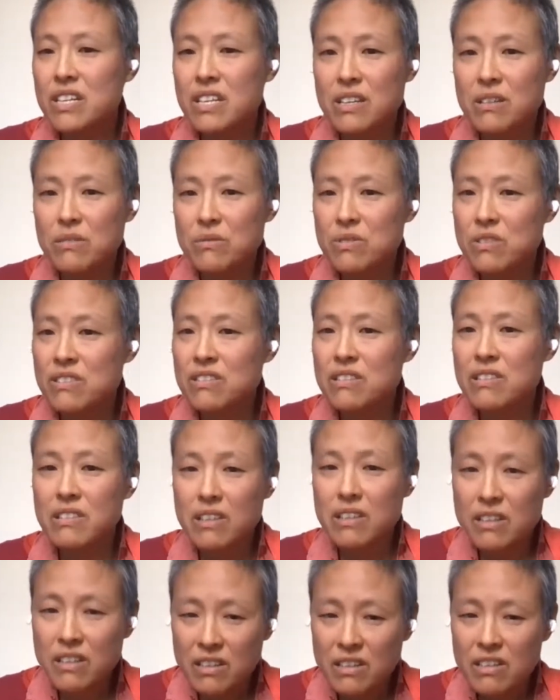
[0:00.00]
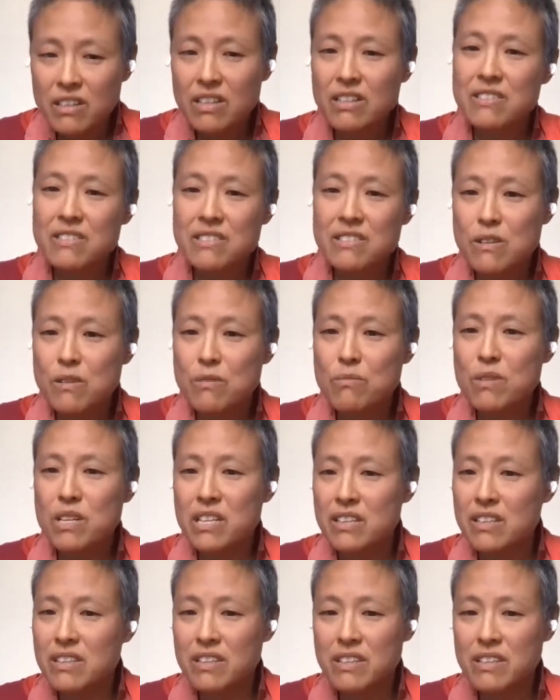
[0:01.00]
He was learning so
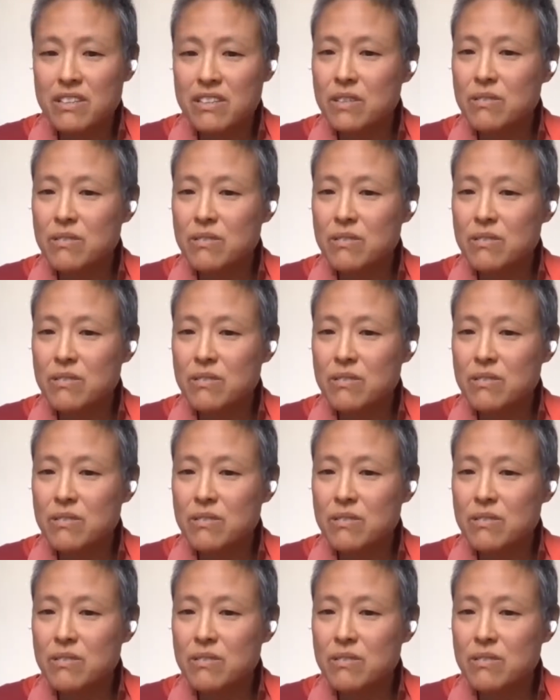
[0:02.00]
many things.